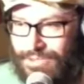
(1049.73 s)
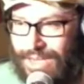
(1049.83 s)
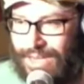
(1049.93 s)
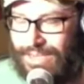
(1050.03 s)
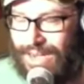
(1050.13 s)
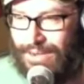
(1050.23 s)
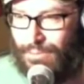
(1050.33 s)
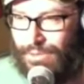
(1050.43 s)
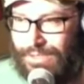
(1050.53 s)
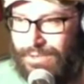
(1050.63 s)
I, I
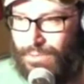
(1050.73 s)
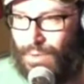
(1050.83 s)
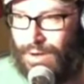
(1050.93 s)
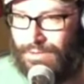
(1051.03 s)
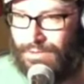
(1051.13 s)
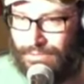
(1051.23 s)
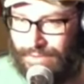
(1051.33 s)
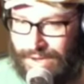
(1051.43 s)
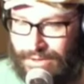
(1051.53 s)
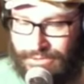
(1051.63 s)
really didn't want to do
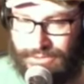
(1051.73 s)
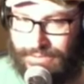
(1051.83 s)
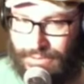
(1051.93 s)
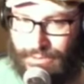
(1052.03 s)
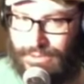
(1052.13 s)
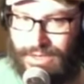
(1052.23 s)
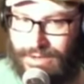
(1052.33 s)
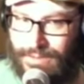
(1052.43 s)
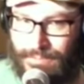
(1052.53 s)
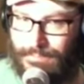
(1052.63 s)
Van Halen stuff all the
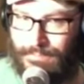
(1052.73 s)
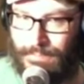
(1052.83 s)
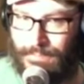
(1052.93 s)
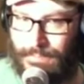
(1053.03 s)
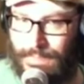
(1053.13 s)
time mm-hmm.